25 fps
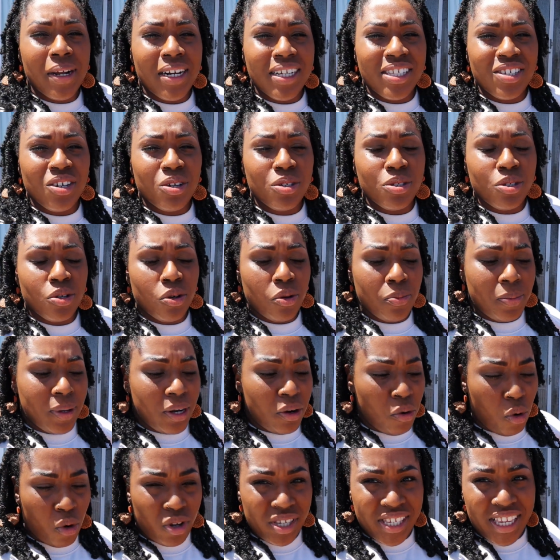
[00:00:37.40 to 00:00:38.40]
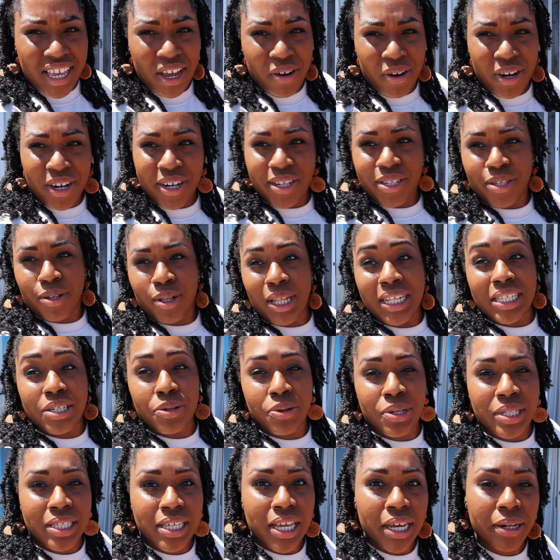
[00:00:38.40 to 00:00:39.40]
but it's also a bit noisy out here, so let's
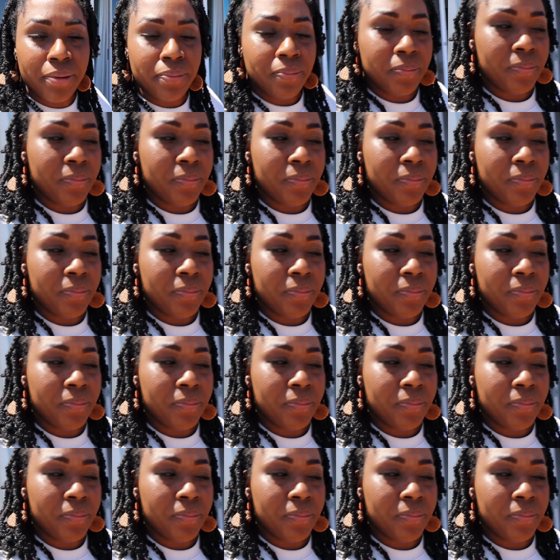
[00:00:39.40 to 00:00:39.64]
go inside.